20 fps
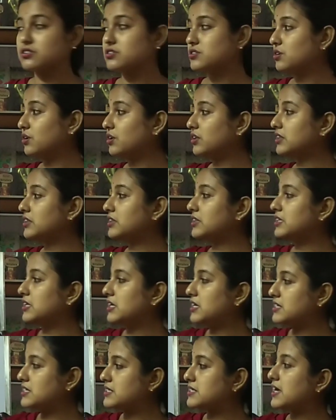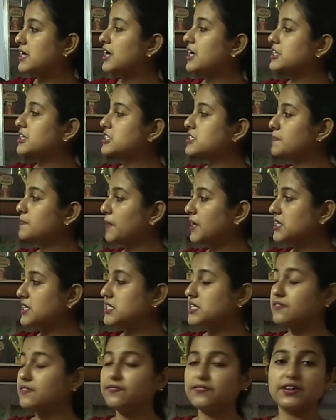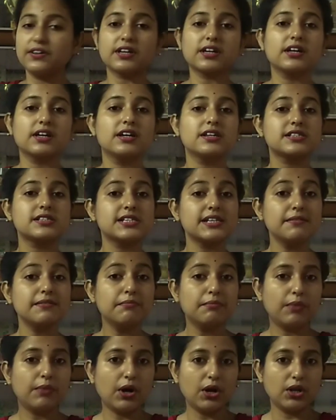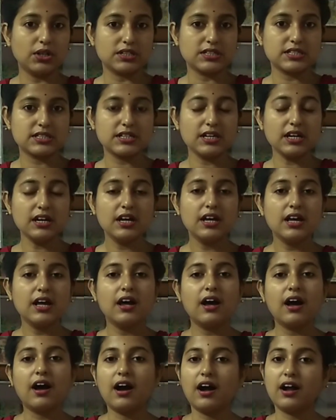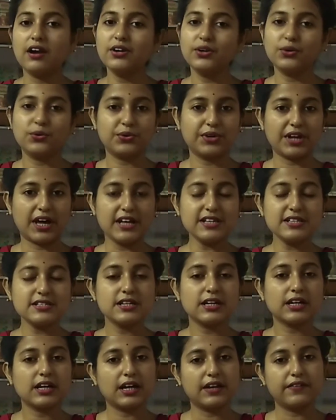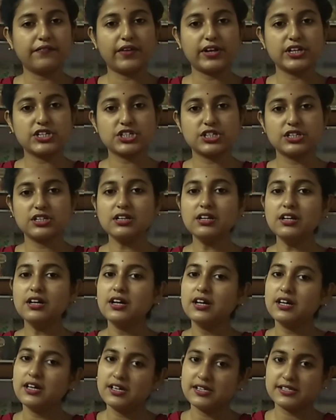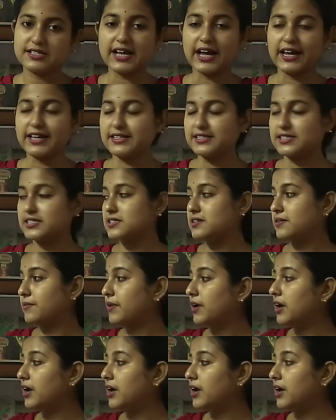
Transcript: So these specific symbols are known as conventional signs.